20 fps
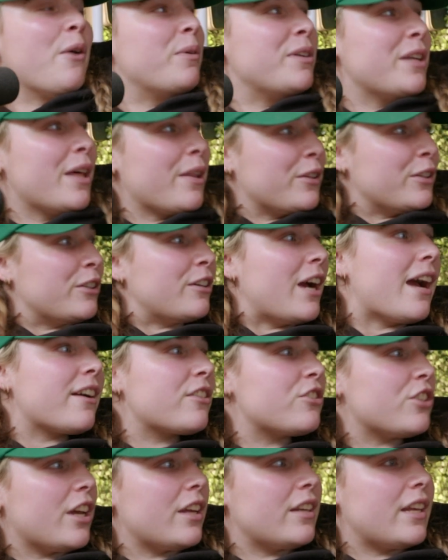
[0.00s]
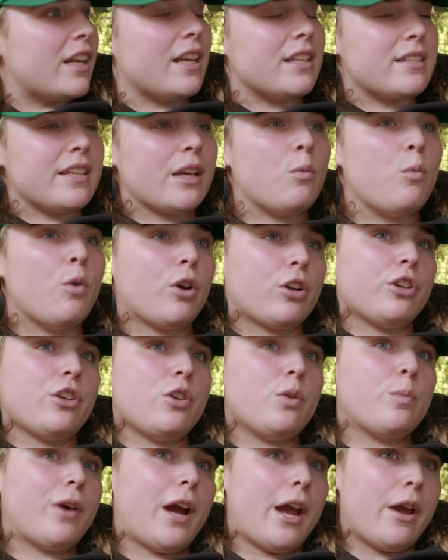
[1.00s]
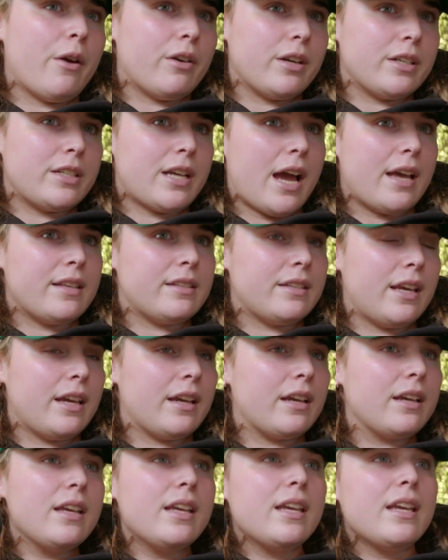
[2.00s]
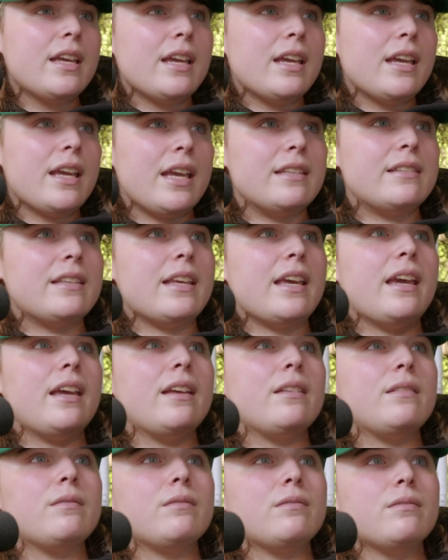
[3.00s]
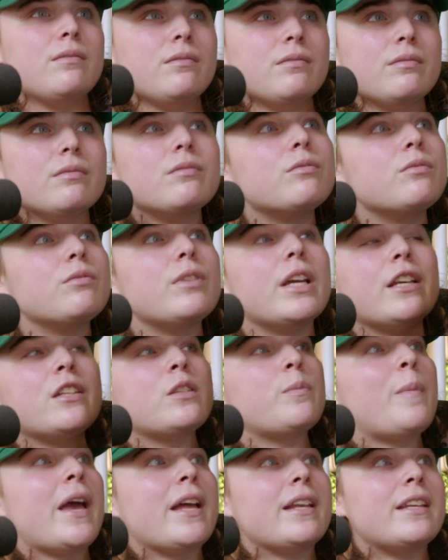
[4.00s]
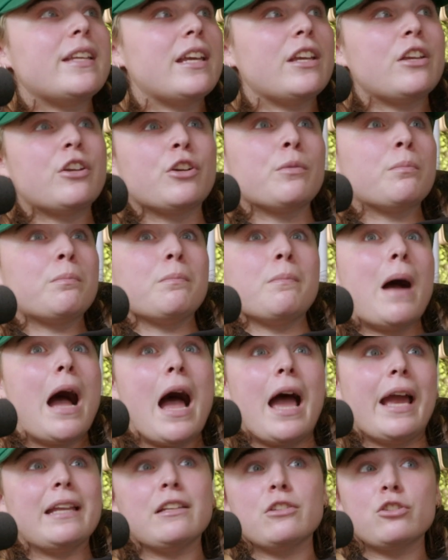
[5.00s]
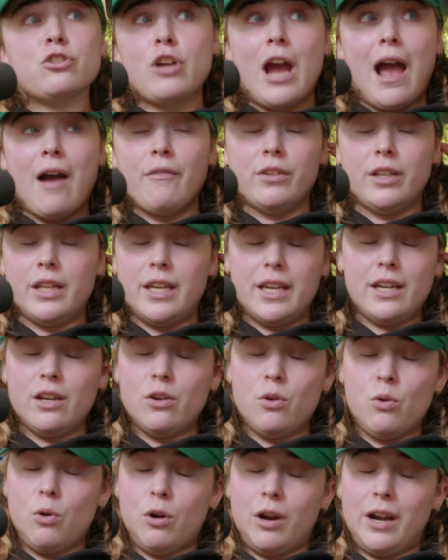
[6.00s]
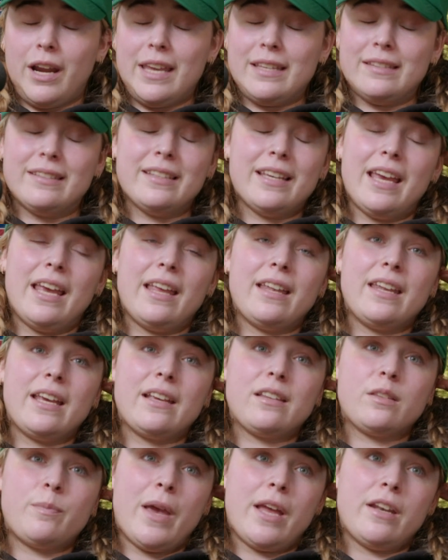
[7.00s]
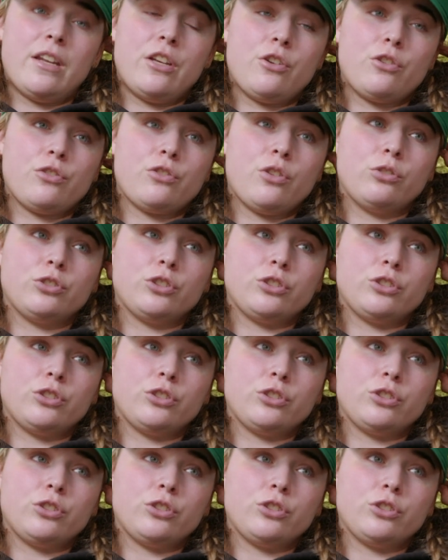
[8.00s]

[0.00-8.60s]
another direction. And it's like, what are you prioritizing? Is it expanding your mind traveling or is it expanding your social